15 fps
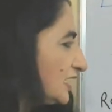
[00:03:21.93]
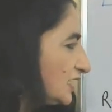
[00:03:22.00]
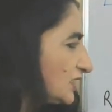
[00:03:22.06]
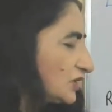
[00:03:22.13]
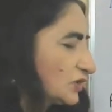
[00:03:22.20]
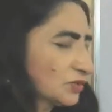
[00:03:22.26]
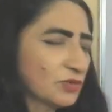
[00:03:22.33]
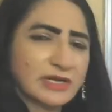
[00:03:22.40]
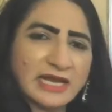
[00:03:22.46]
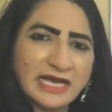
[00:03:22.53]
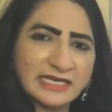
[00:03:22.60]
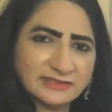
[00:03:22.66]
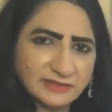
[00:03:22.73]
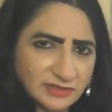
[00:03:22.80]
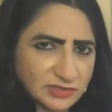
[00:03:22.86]
E2,
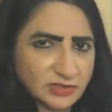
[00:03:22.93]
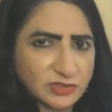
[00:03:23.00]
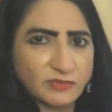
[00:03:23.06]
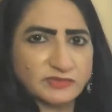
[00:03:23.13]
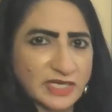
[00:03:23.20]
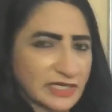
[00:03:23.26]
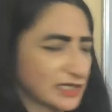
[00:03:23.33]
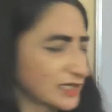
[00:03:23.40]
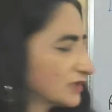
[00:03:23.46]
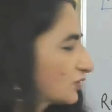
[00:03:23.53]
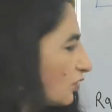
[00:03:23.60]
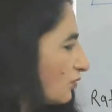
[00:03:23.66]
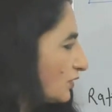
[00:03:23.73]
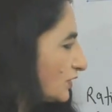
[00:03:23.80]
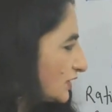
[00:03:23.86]
elasticity of second
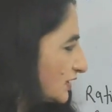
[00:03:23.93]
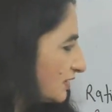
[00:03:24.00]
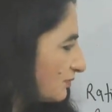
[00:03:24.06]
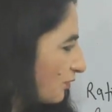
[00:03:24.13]
commodity,